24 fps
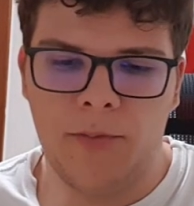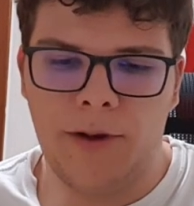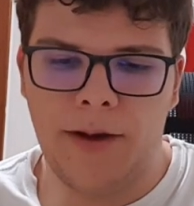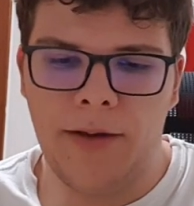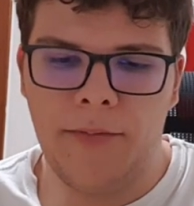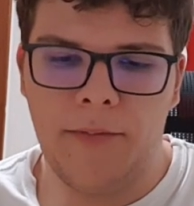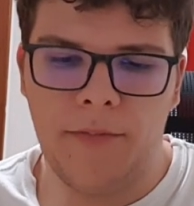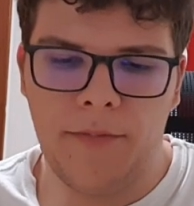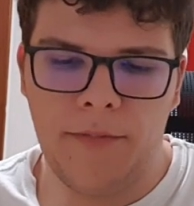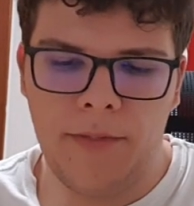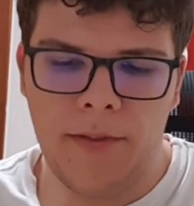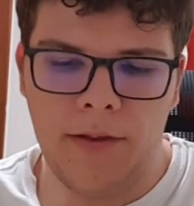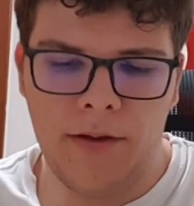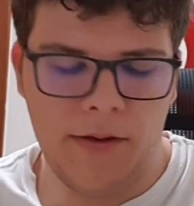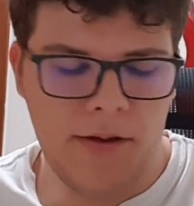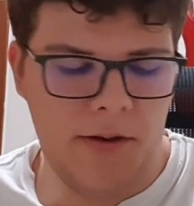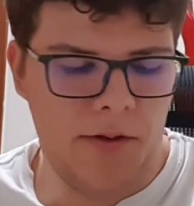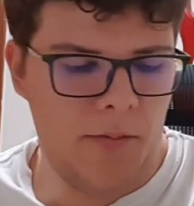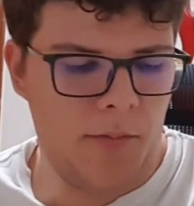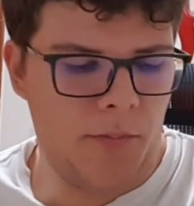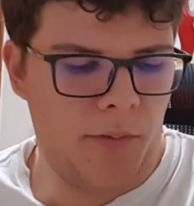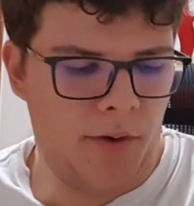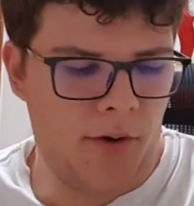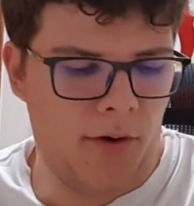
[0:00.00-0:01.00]
by
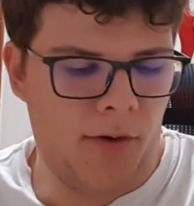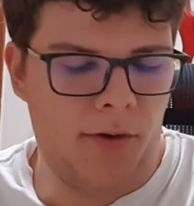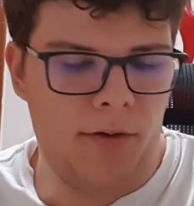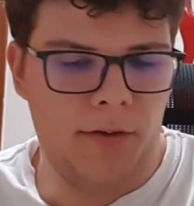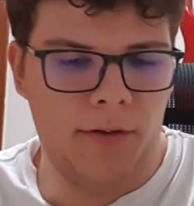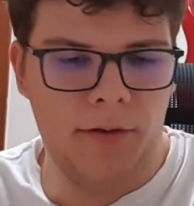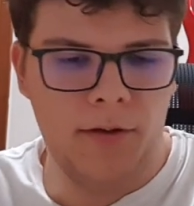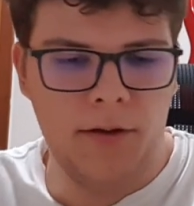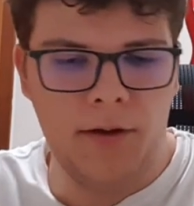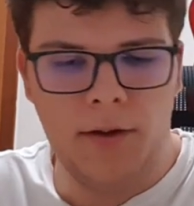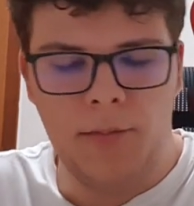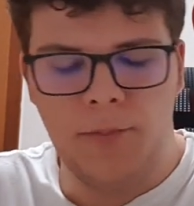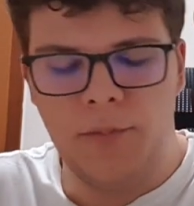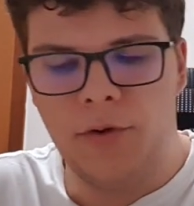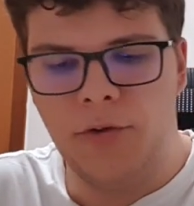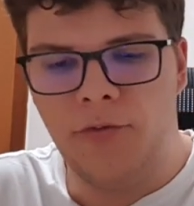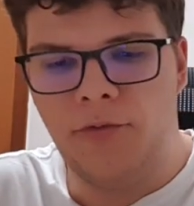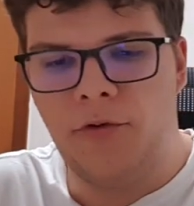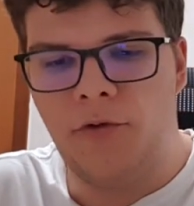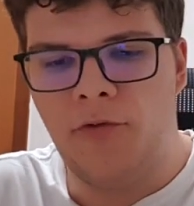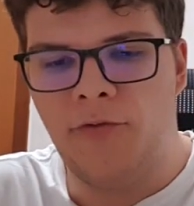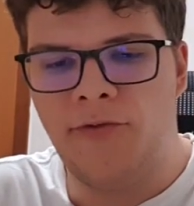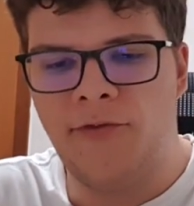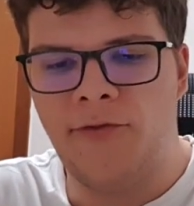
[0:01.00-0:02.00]
Paul,
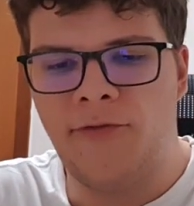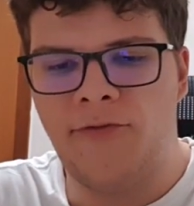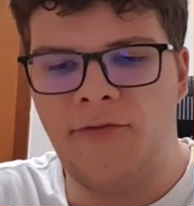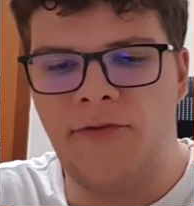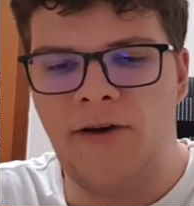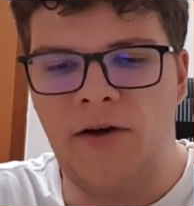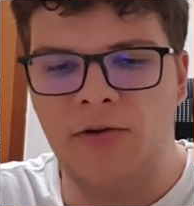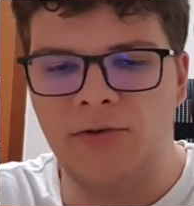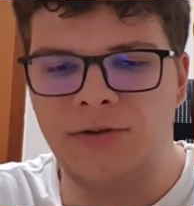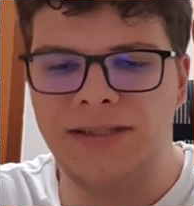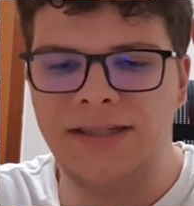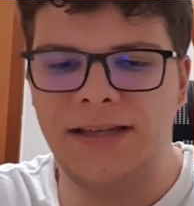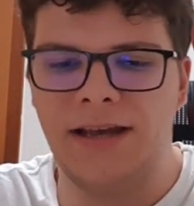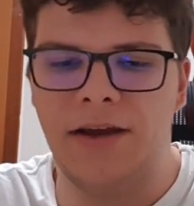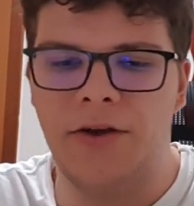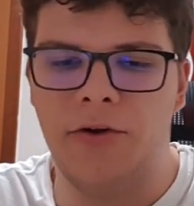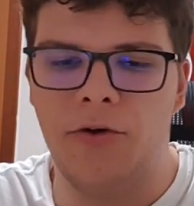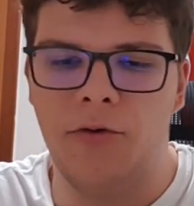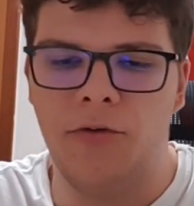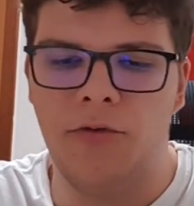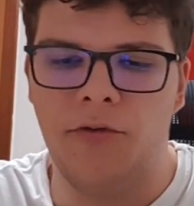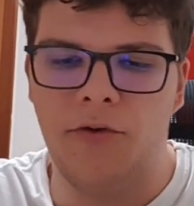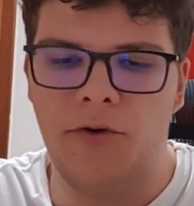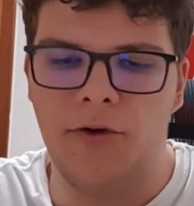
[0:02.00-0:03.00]
beautiful
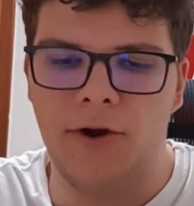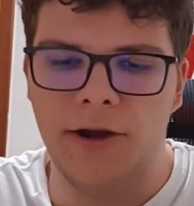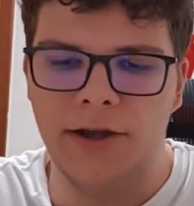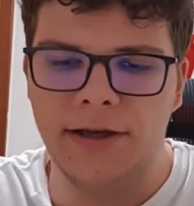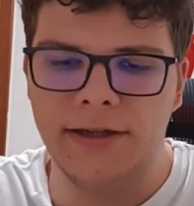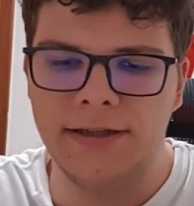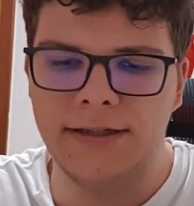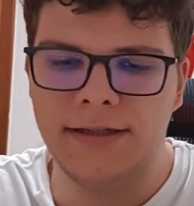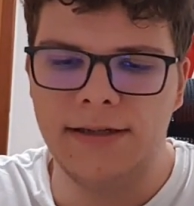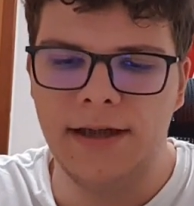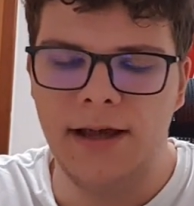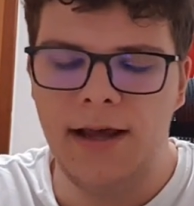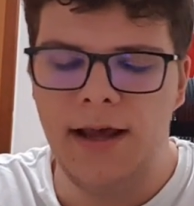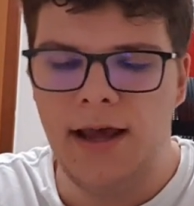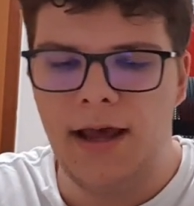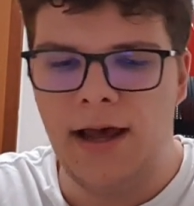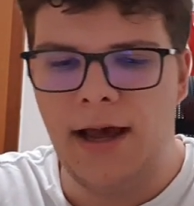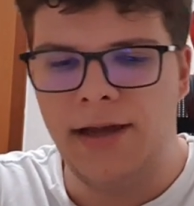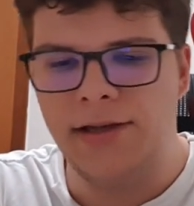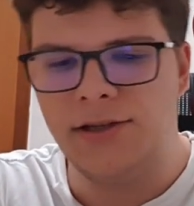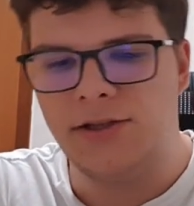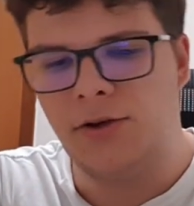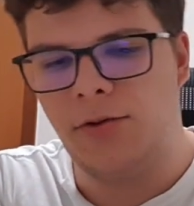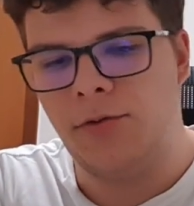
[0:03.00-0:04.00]
falsetto voice.
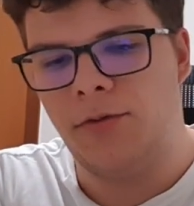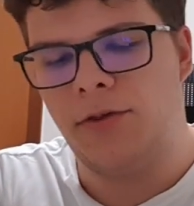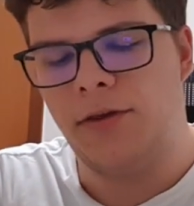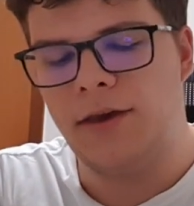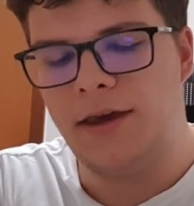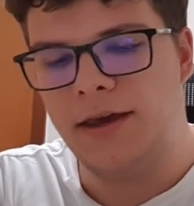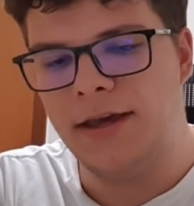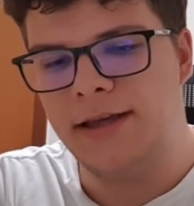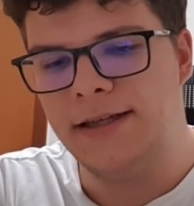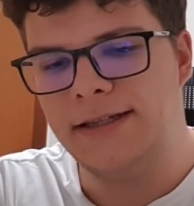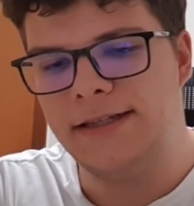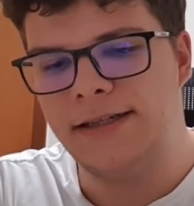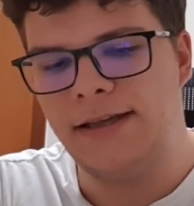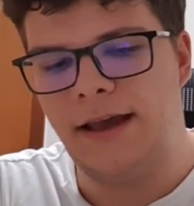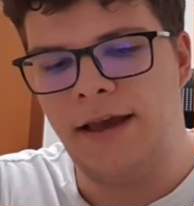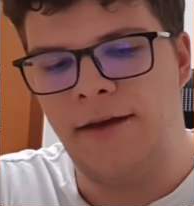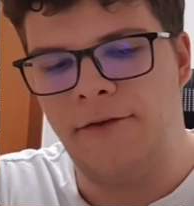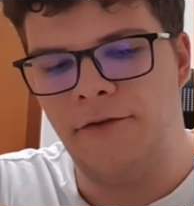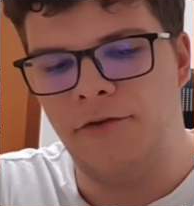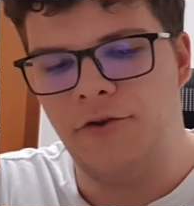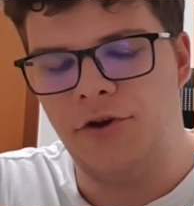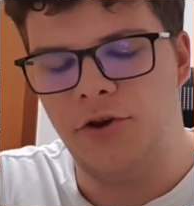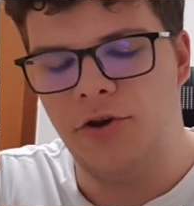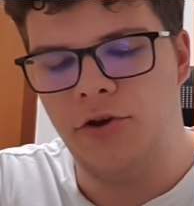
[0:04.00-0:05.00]
I don't think he's
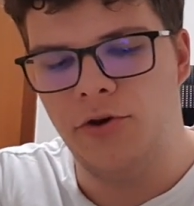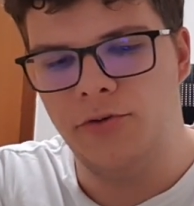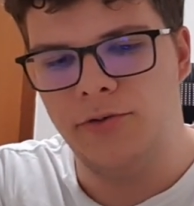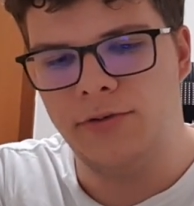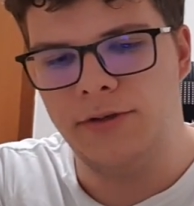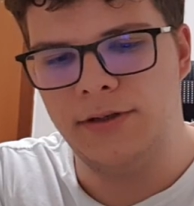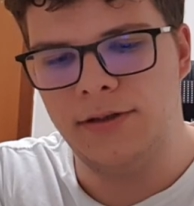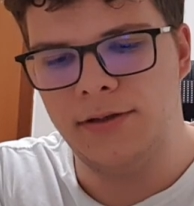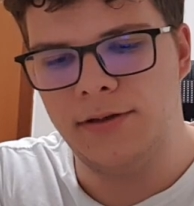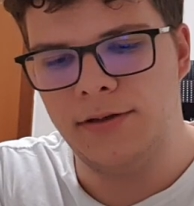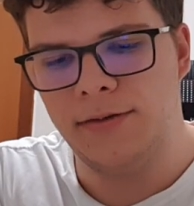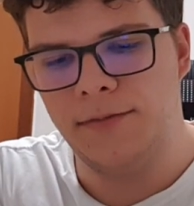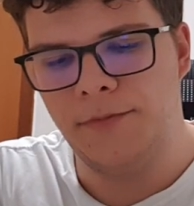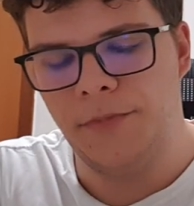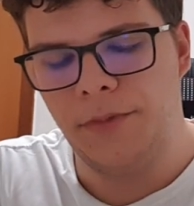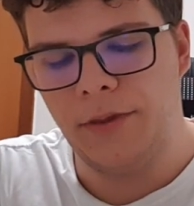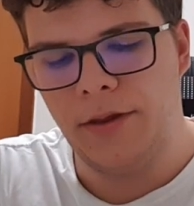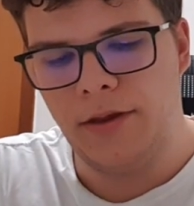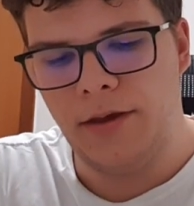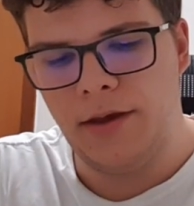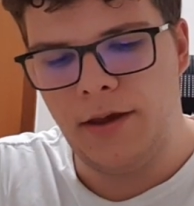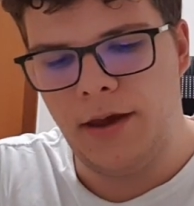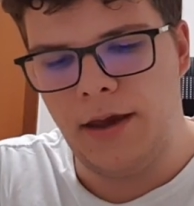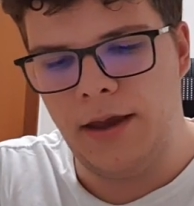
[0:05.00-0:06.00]
ever used
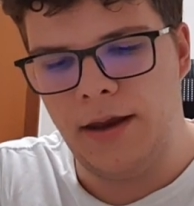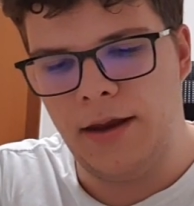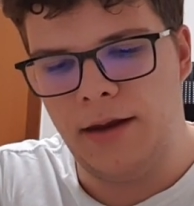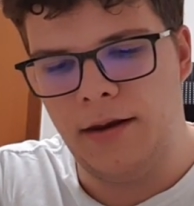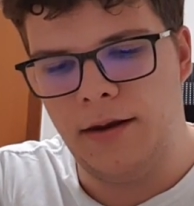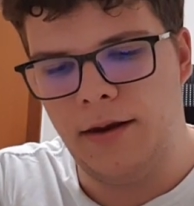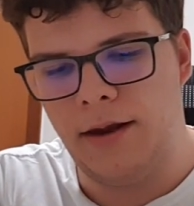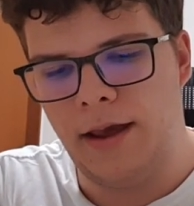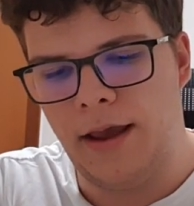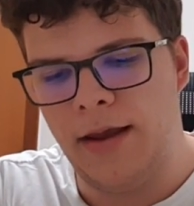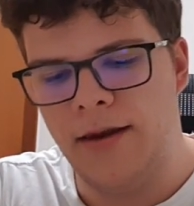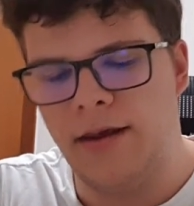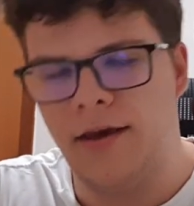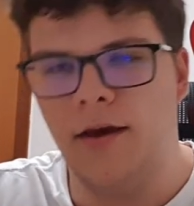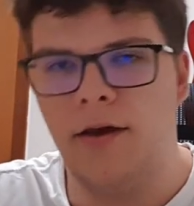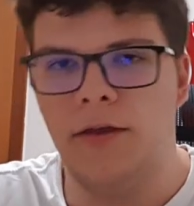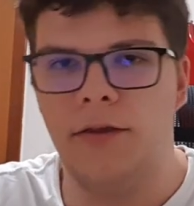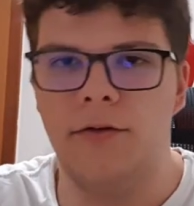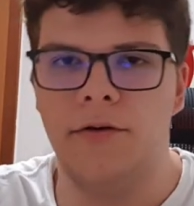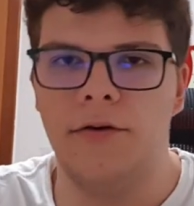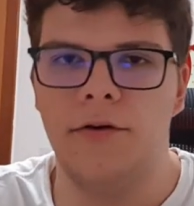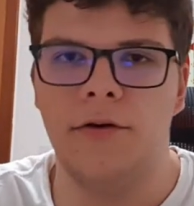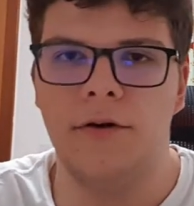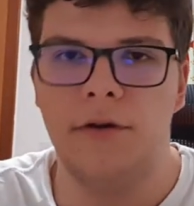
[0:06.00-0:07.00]
in any
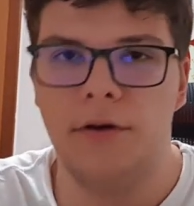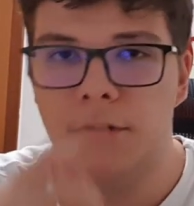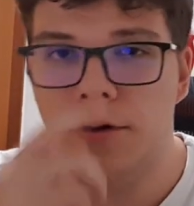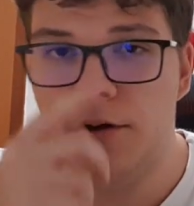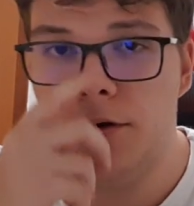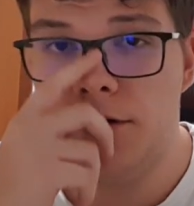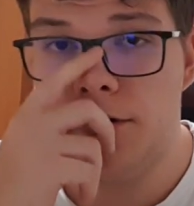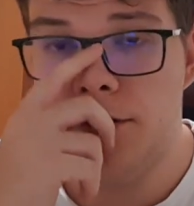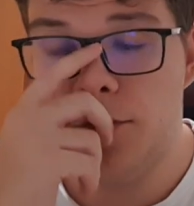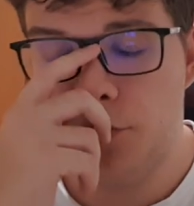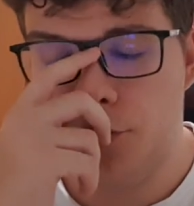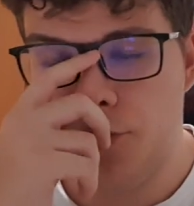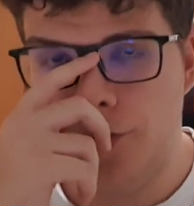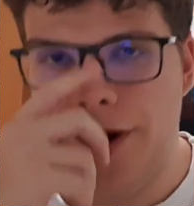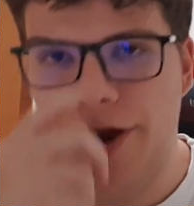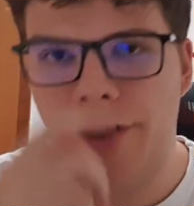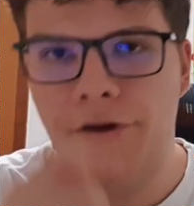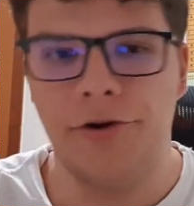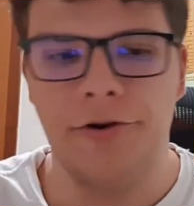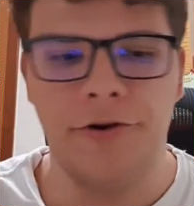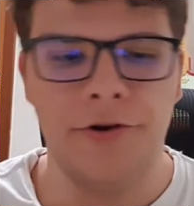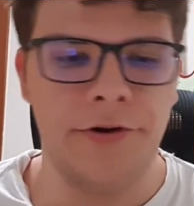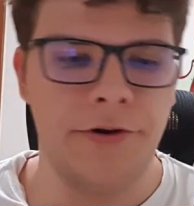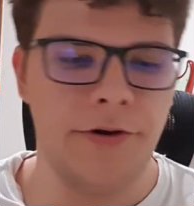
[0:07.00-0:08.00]
other
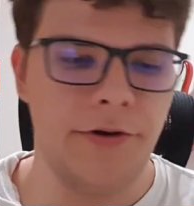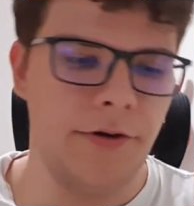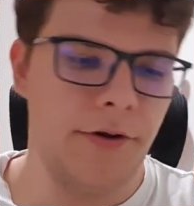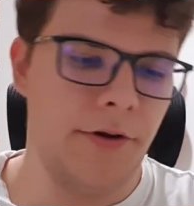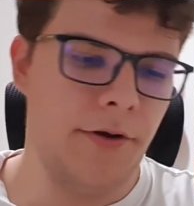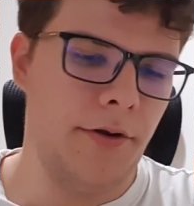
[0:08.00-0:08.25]
record.